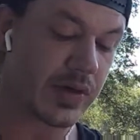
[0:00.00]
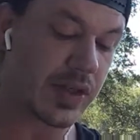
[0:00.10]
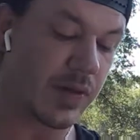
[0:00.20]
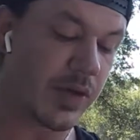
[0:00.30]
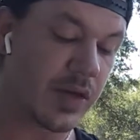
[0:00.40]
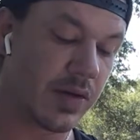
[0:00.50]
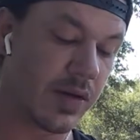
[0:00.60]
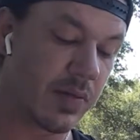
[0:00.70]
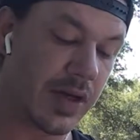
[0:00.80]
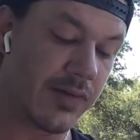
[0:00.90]
Triggers
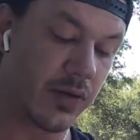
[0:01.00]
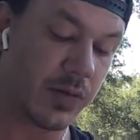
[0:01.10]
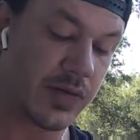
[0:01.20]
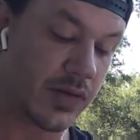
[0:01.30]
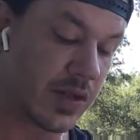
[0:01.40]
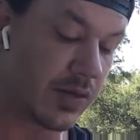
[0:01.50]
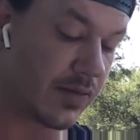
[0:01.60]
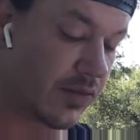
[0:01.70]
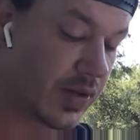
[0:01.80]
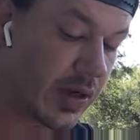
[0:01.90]
come in many forms
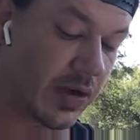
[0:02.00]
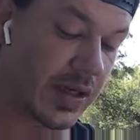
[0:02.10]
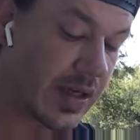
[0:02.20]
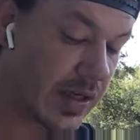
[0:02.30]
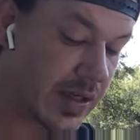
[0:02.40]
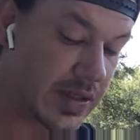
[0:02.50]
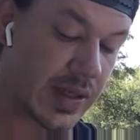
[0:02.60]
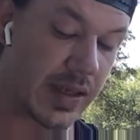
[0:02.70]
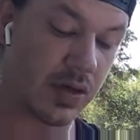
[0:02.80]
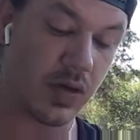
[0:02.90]
for there are
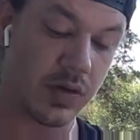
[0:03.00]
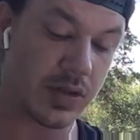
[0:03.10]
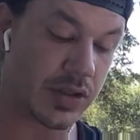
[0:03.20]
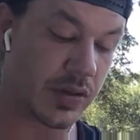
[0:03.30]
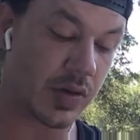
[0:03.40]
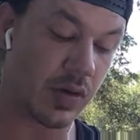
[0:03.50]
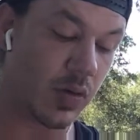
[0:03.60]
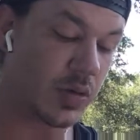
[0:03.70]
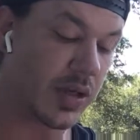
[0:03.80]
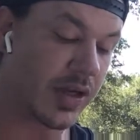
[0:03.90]
keys and codons
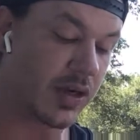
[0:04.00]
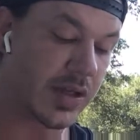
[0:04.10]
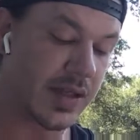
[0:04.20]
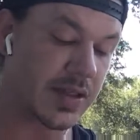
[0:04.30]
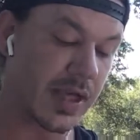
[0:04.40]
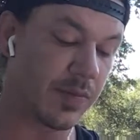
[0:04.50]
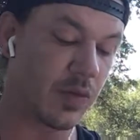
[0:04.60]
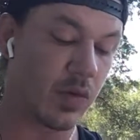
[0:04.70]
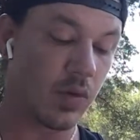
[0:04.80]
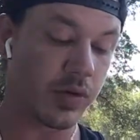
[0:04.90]
to your own inner
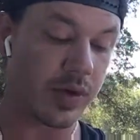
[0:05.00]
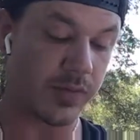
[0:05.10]
landscape